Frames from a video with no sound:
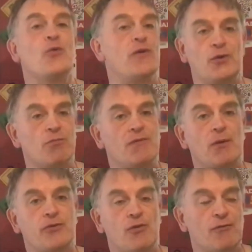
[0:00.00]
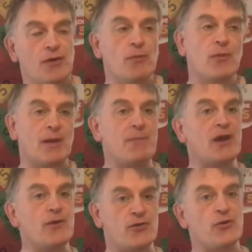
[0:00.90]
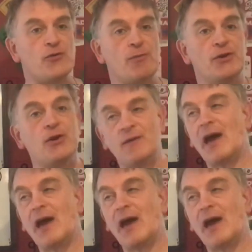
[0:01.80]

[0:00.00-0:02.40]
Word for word: where the number of come from, we can pick a resource up and do